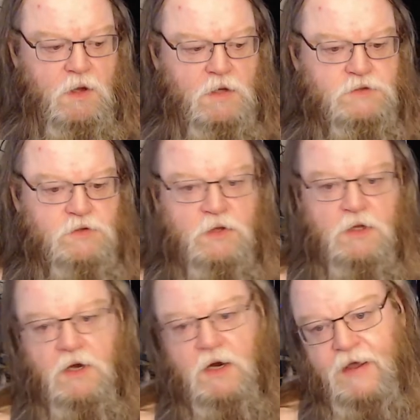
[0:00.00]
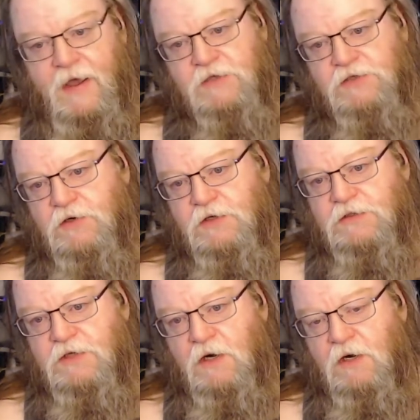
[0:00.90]
So the Glaricaster is
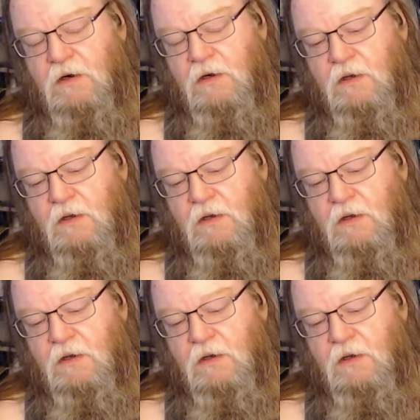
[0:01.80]
there.